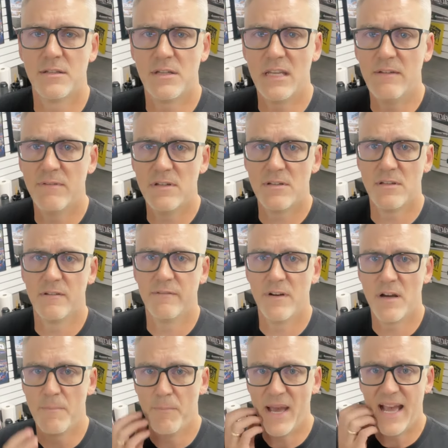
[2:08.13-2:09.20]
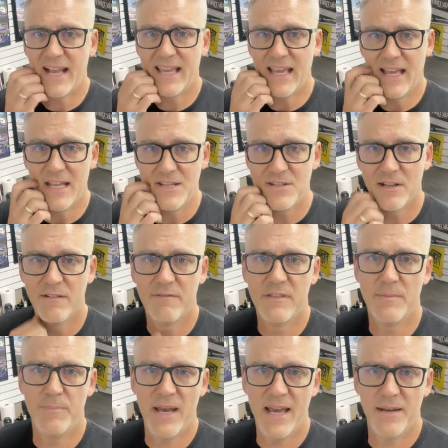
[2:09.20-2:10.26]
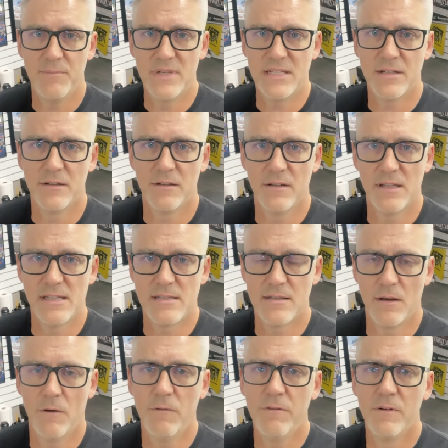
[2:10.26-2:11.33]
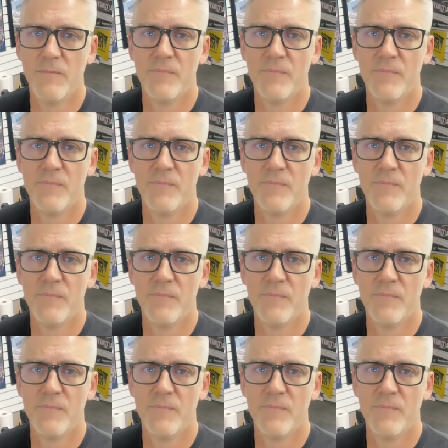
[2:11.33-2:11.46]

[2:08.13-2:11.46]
even to the very back edge of the pad material itself.